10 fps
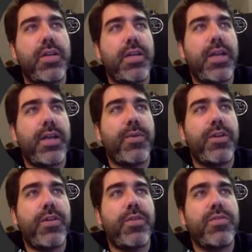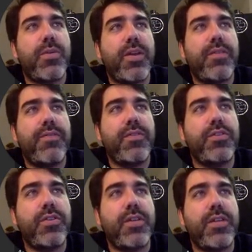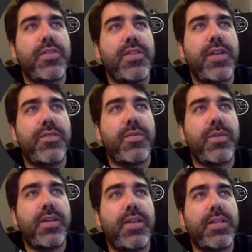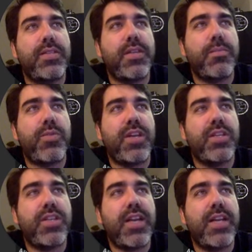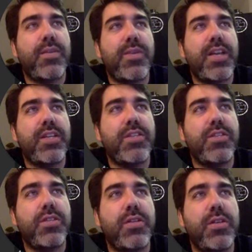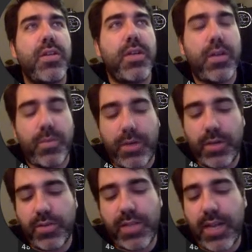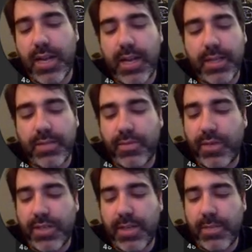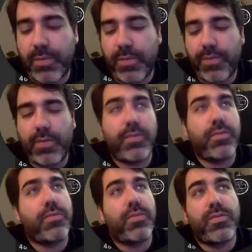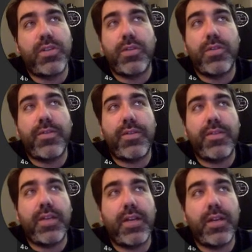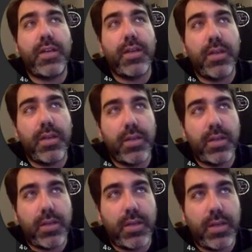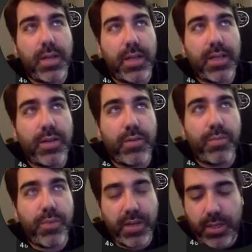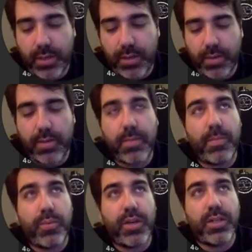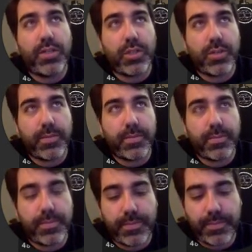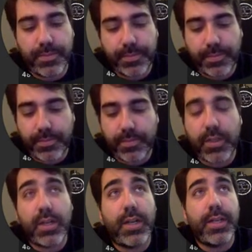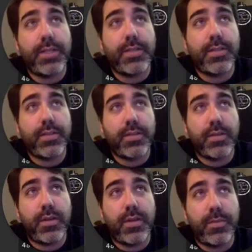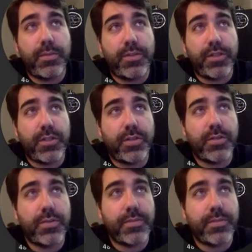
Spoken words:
Like when you use the range function, it doesn't have to be that same range, any range. When you say, like, for example, from 0 to 15, and then you print it, print list of positions,